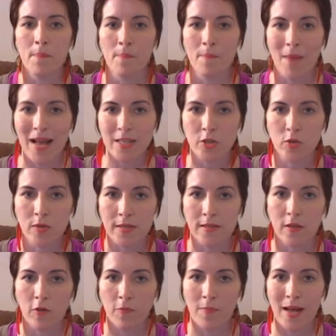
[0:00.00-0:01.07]
mastery,
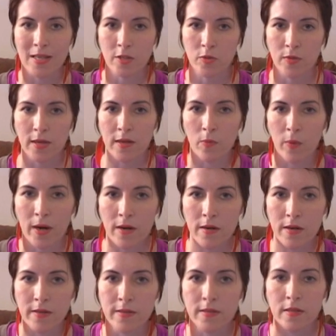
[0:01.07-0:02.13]
self-mastery, and
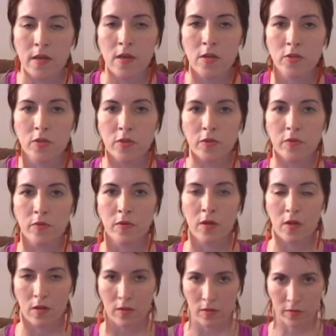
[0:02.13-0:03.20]
awareness to
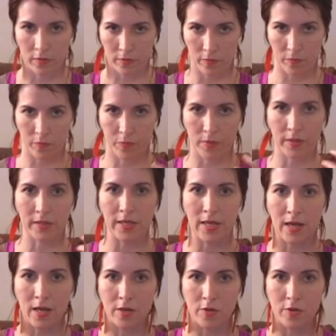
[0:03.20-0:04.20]
really